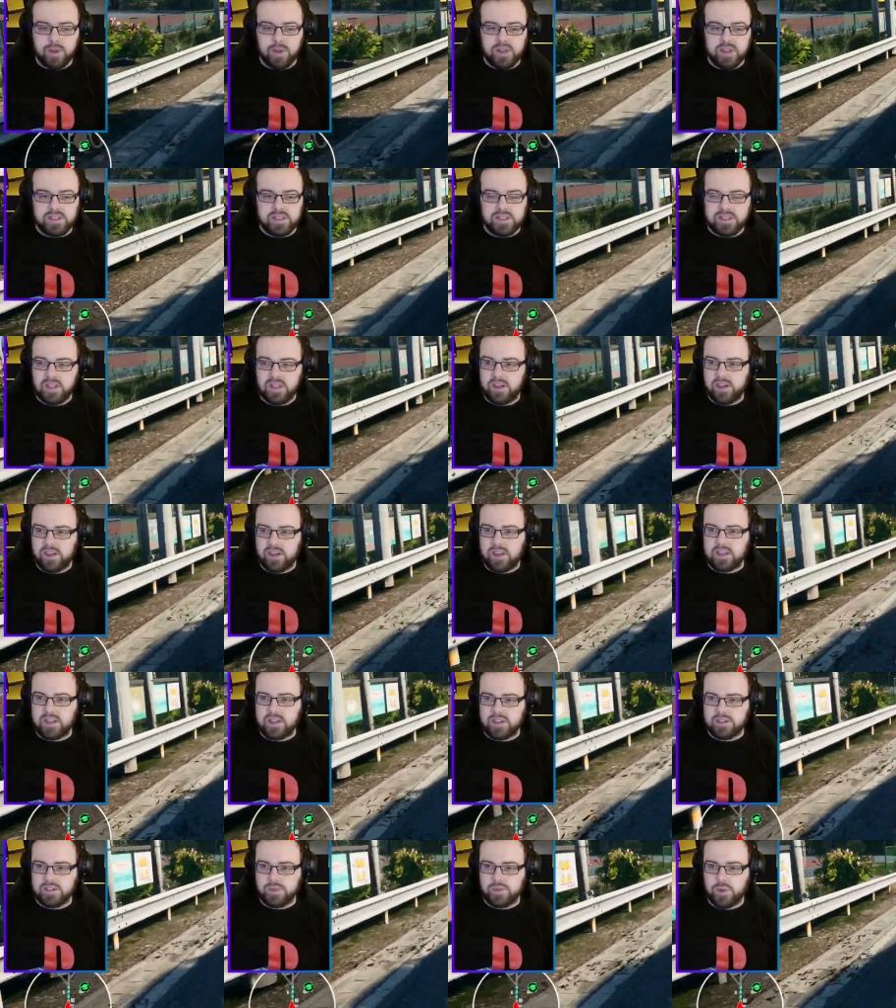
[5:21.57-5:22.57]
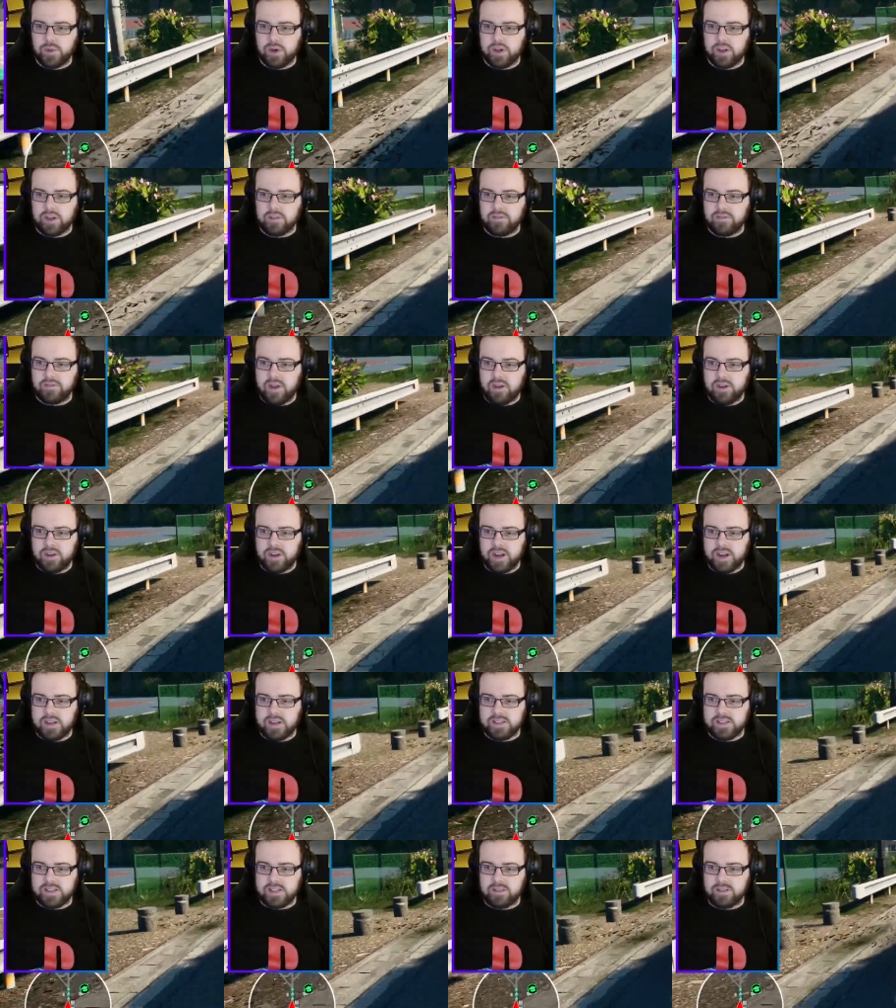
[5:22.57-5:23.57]
but it certainly does work very
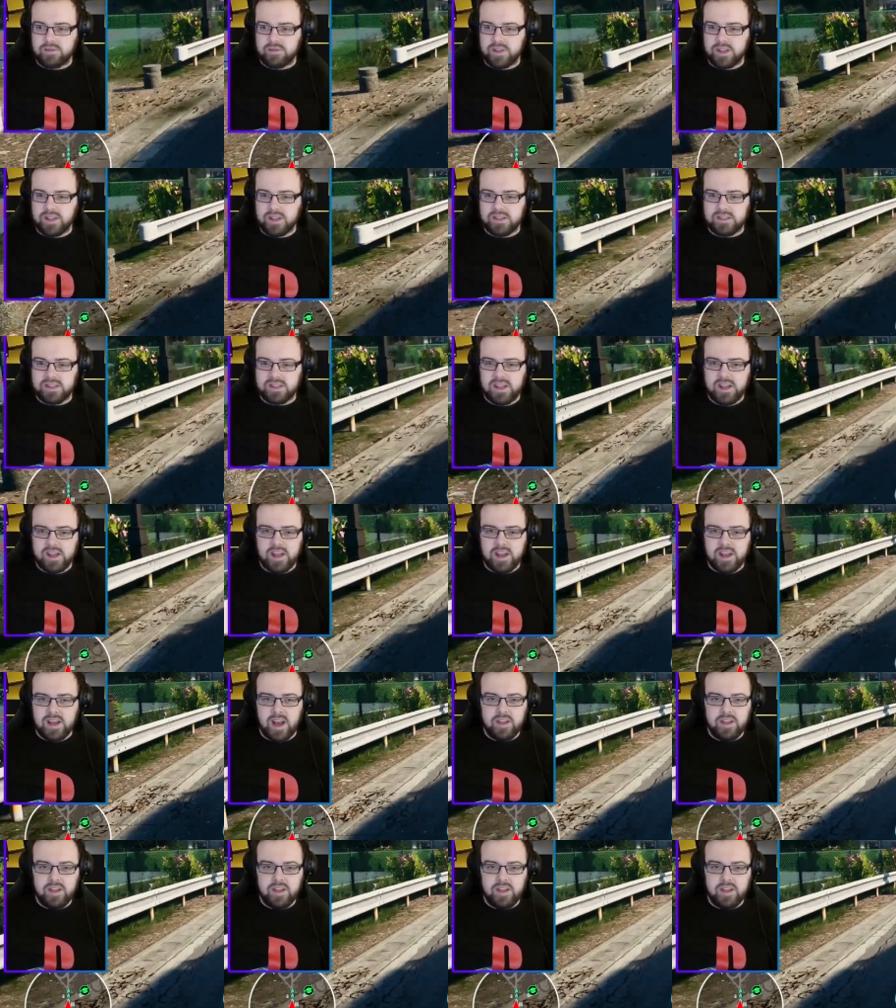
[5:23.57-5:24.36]
nicely for this.